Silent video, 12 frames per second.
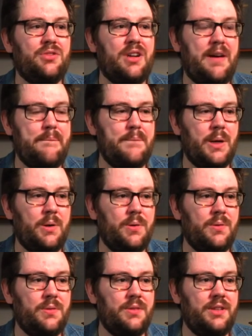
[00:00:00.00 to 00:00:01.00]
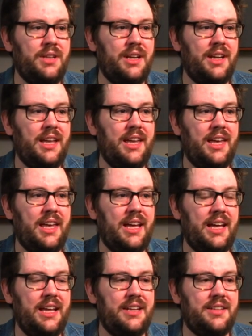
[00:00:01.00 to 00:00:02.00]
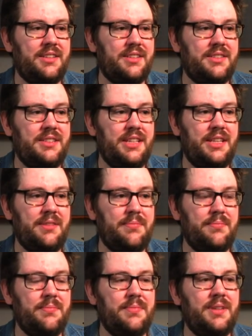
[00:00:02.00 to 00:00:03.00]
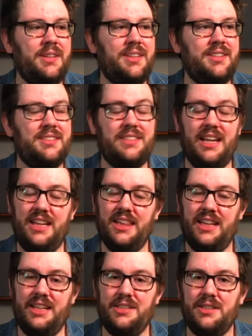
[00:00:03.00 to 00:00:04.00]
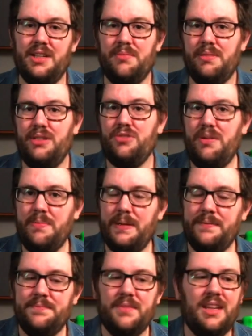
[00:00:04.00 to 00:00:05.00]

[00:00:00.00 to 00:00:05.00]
trombone, and Tim Stanley to come play trumpet.